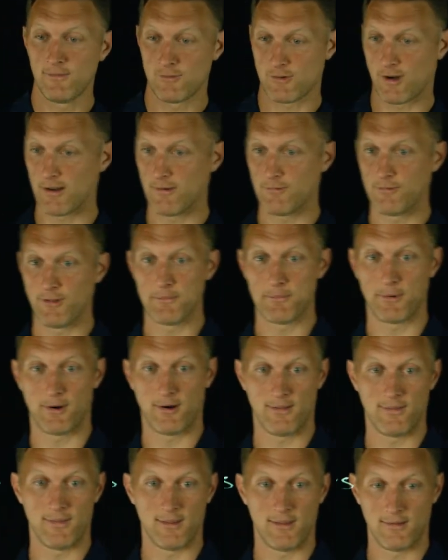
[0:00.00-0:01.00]
tried to flip
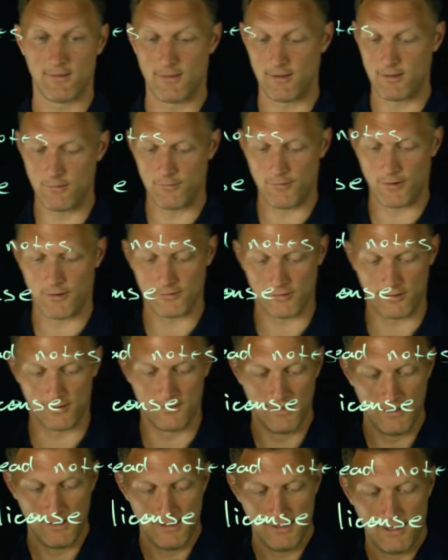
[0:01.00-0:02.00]
on the, the new
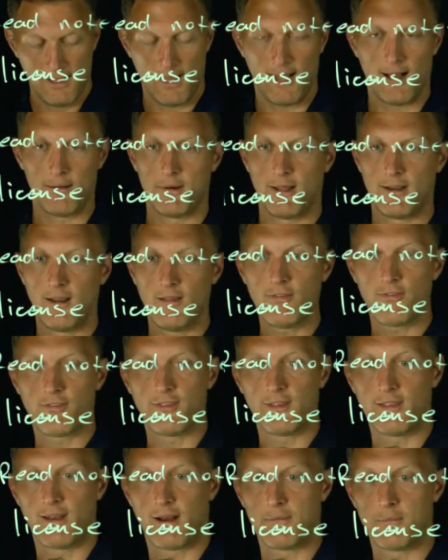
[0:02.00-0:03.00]
version. Um, another thing that